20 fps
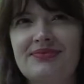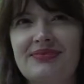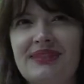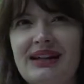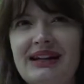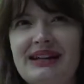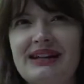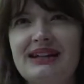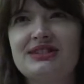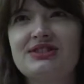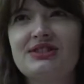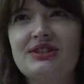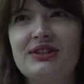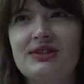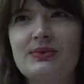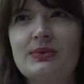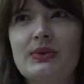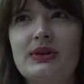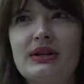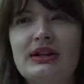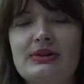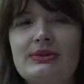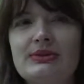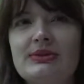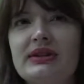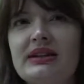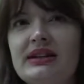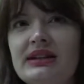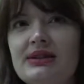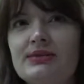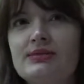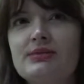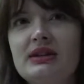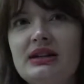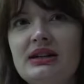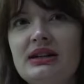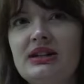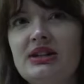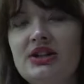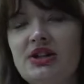And it's good. We're in a really,
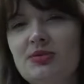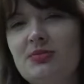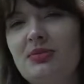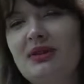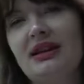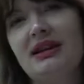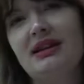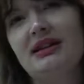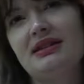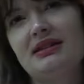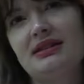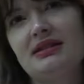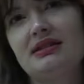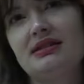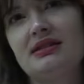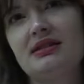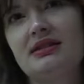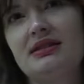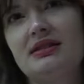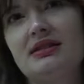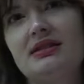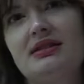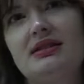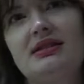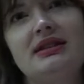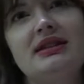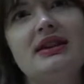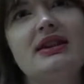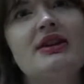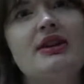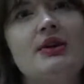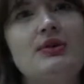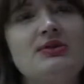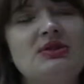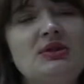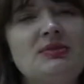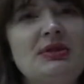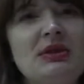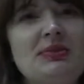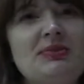really good place. And I know
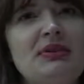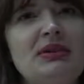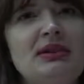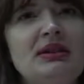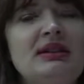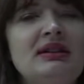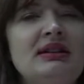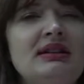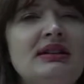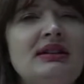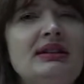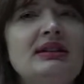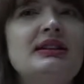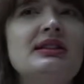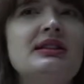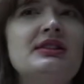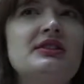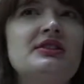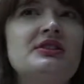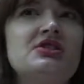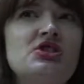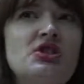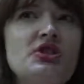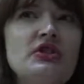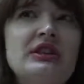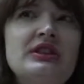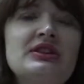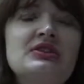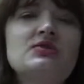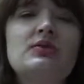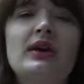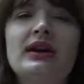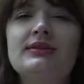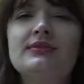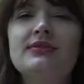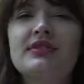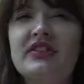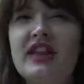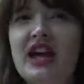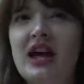some people The journey that's right
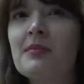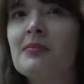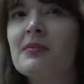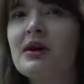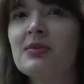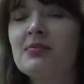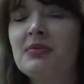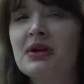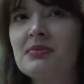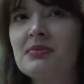for them might be a